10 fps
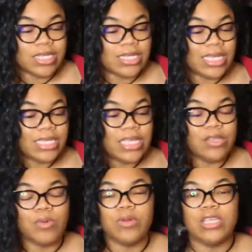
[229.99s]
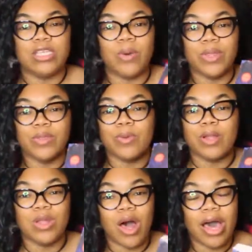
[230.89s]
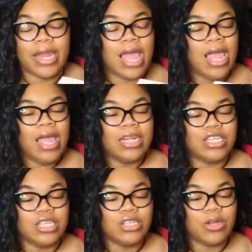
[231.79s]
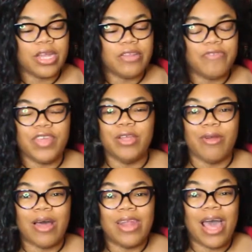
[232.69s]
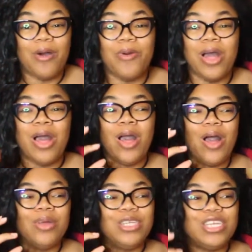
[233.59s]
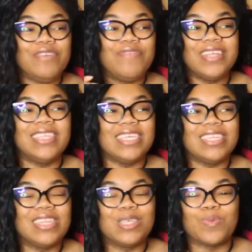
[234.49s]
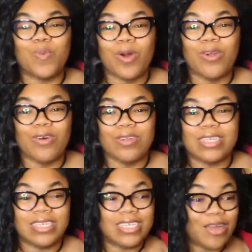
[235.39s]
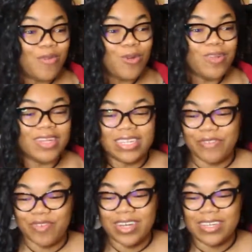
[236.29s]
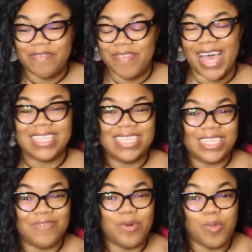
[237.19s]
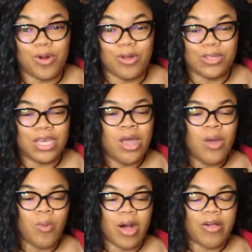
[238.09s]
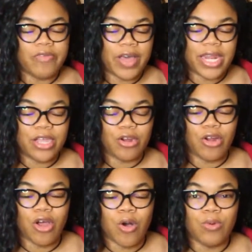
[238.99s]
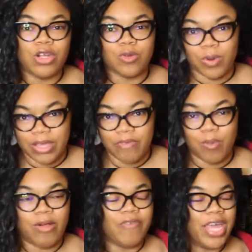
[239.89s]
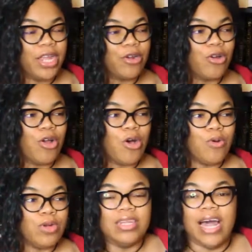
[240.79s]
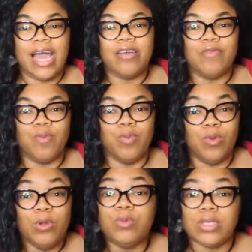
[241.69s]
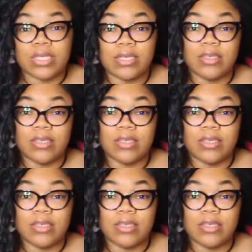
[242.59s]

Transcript: This 16-year-old is going through a lot, and she's trying to figure out how she fits into this world, several different facets of the world, while fighting her own grief, while fighting her own lack of roots,